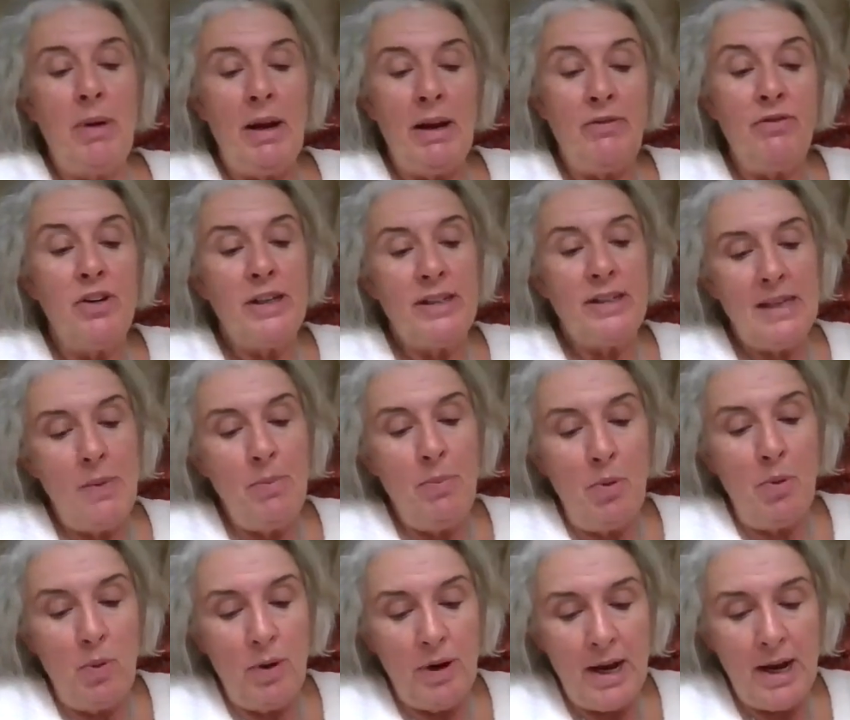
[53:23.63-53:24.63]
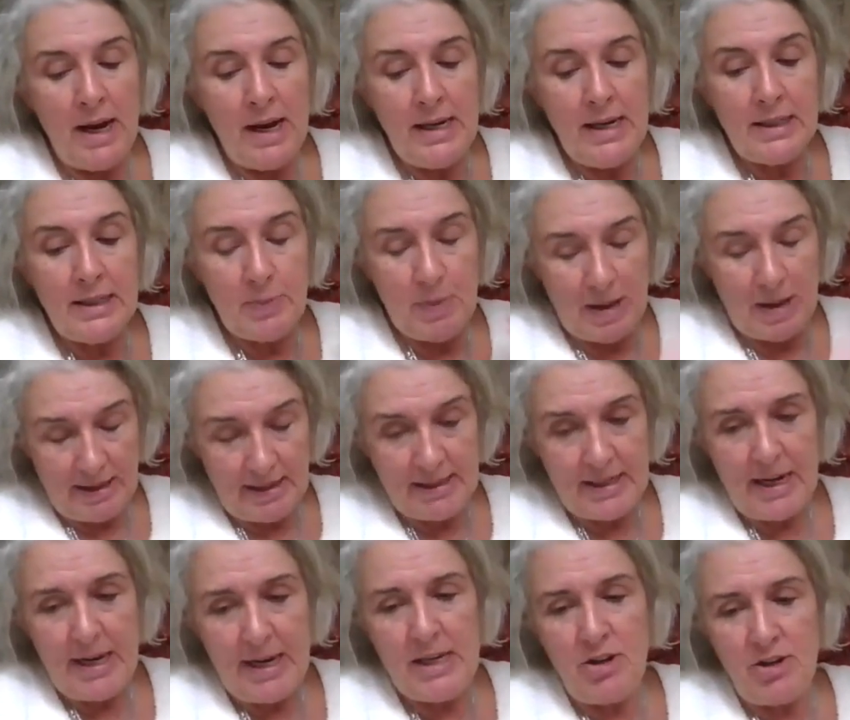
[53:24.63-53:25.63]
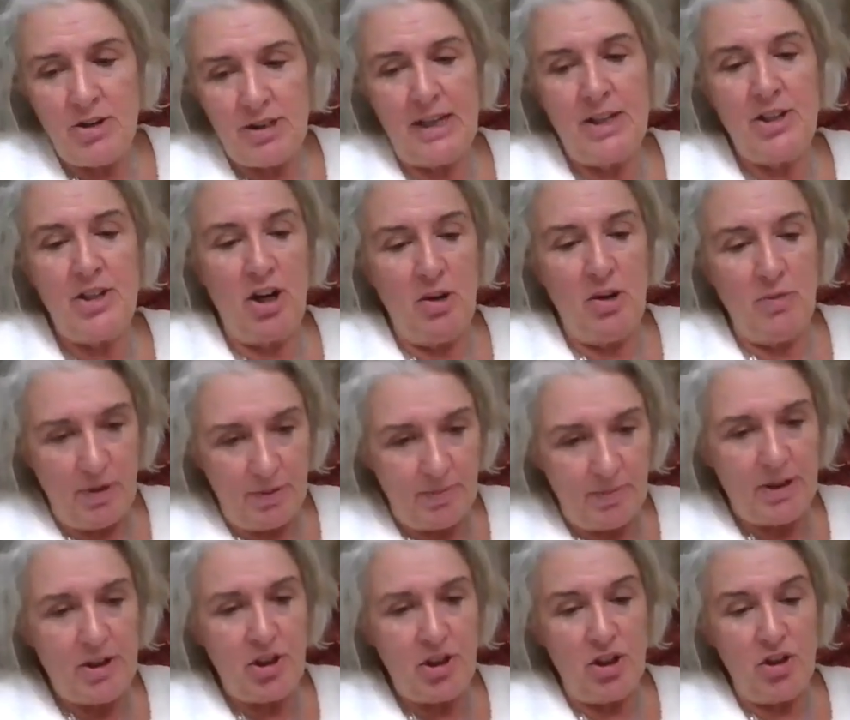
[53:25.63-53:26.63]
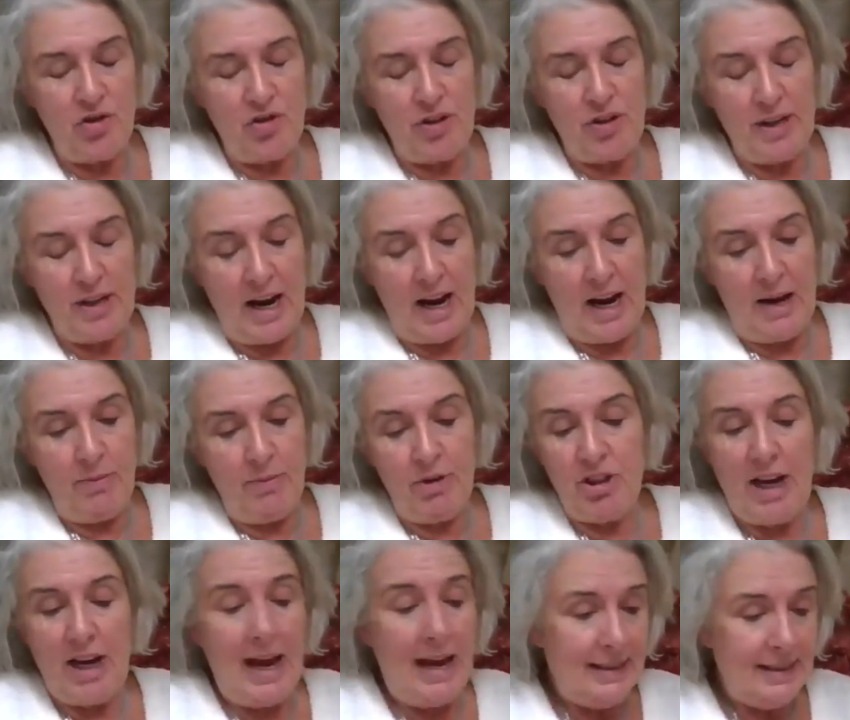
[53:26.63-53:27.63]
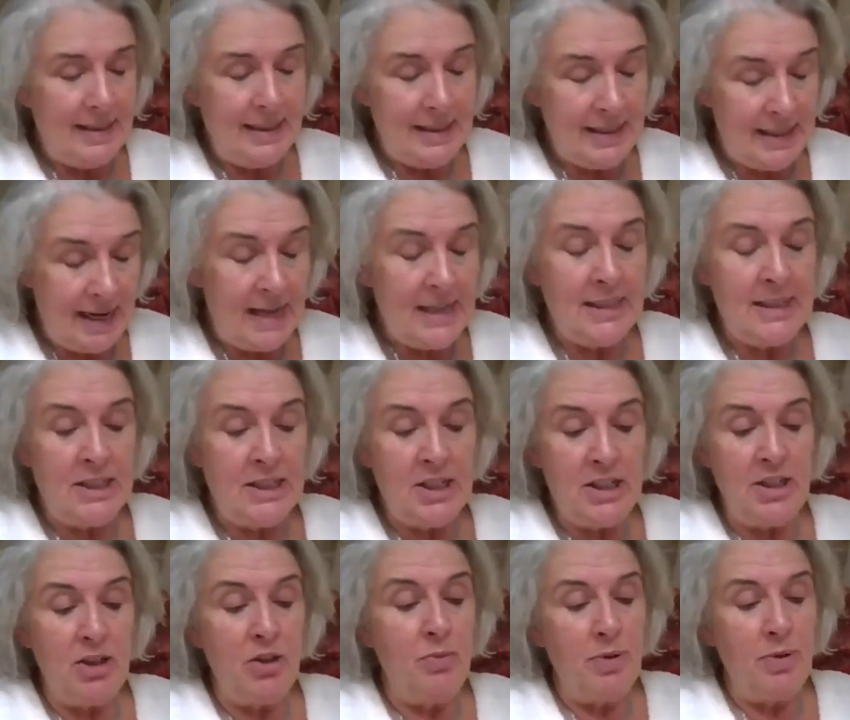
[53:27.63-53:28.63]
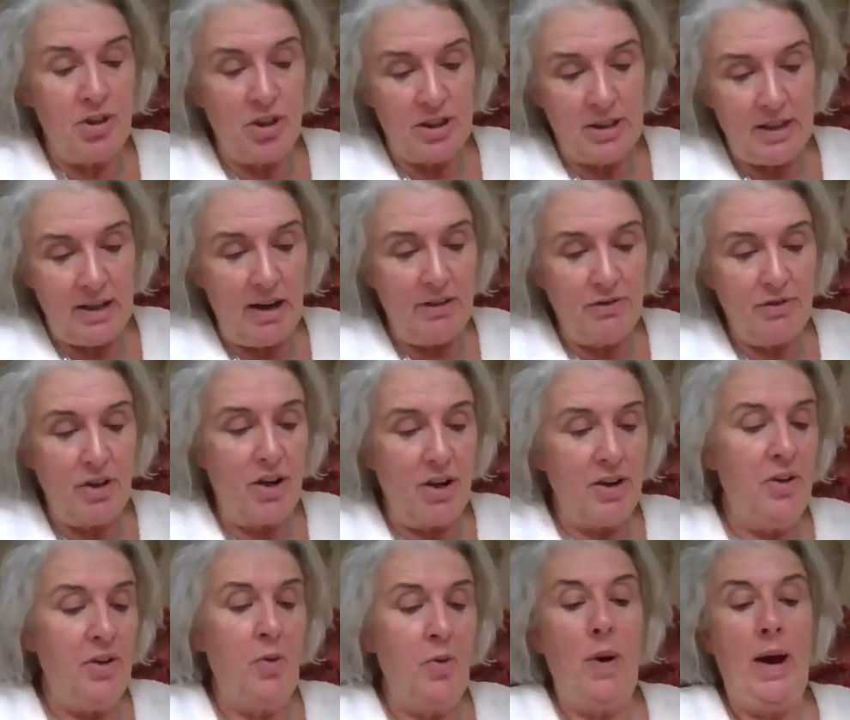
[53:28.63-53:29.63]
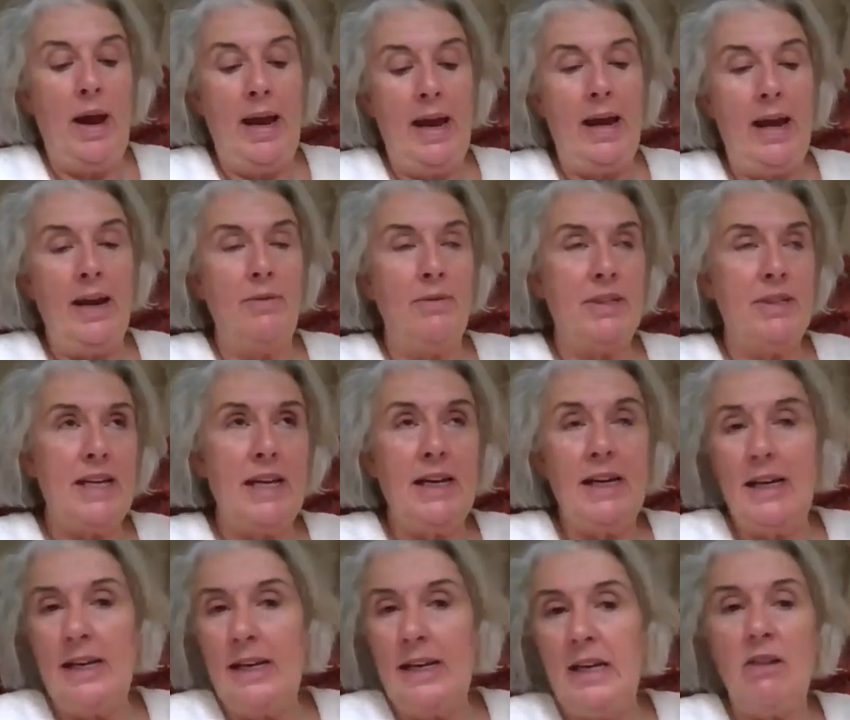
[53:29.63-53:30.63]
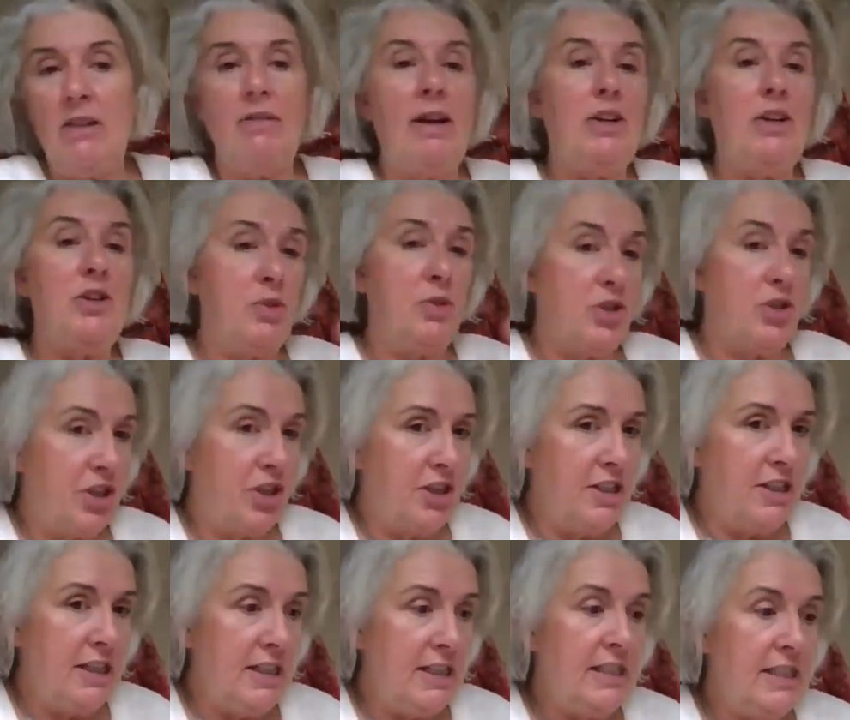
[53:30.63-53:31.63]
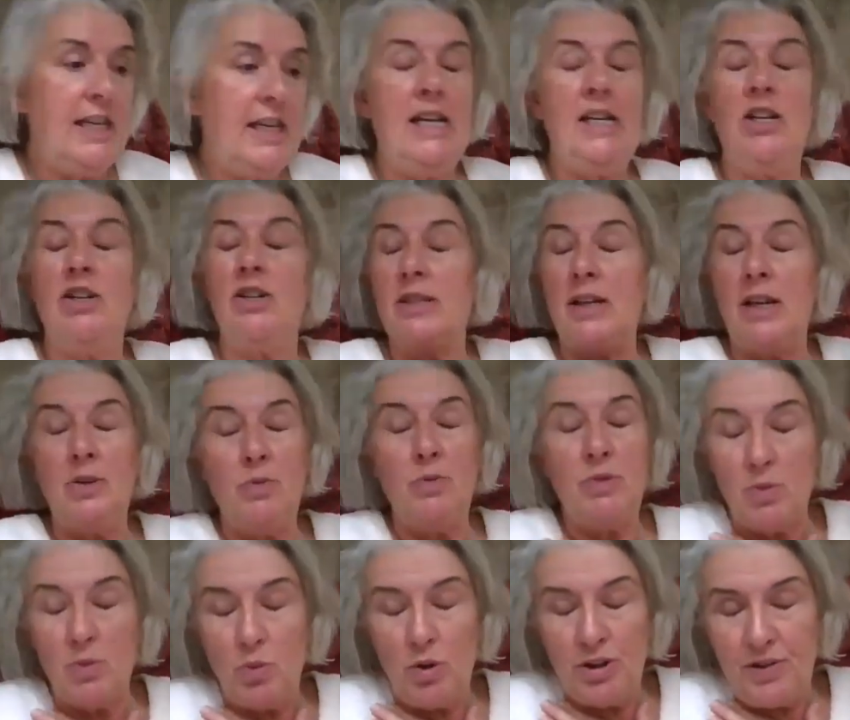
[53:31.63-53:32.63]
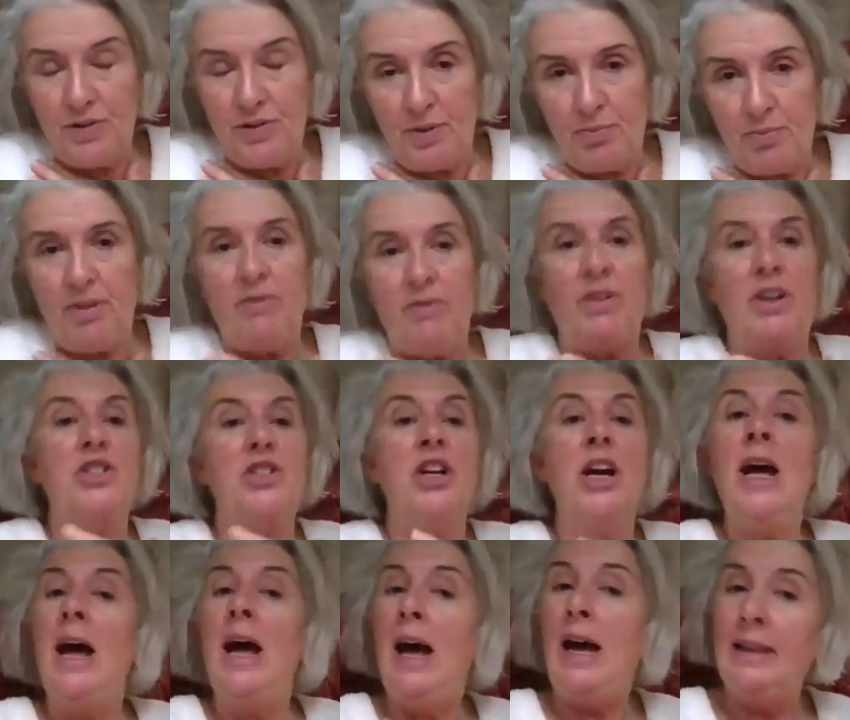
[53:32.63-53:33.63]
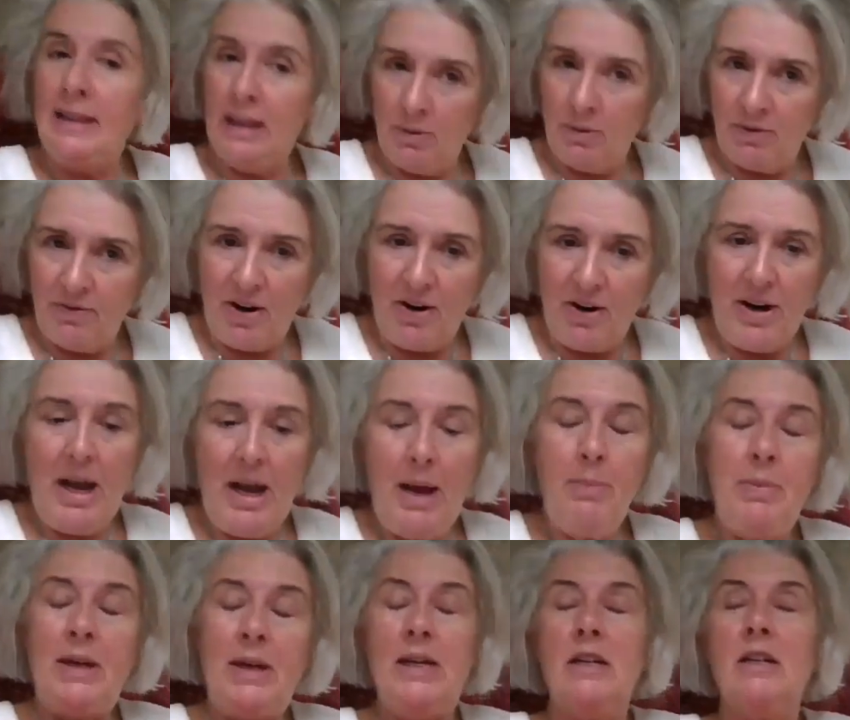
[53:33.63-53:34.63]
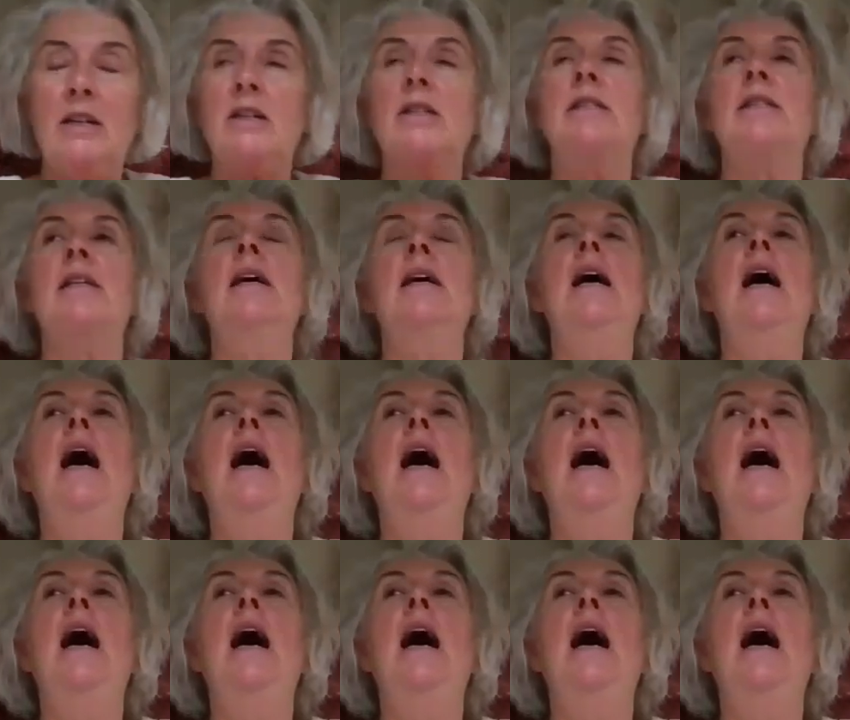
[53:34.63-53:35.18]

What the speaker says: Like, for example, when I spent the 10 years at home with my children, which I hadn't intended to do, but just life got in the way, and I was taking a year out, which turned into 10 years. And it was a wonderful privilege. And they were very happy years.